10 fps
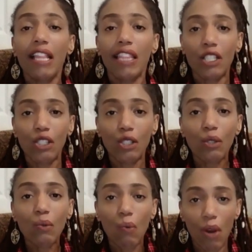that
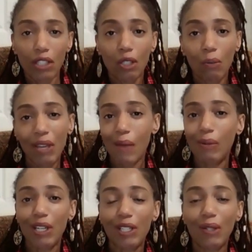you want to be
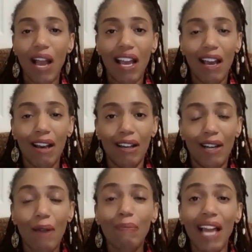able to try uh,
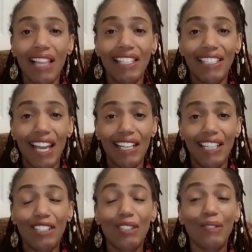apply this
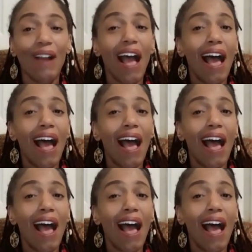technique to?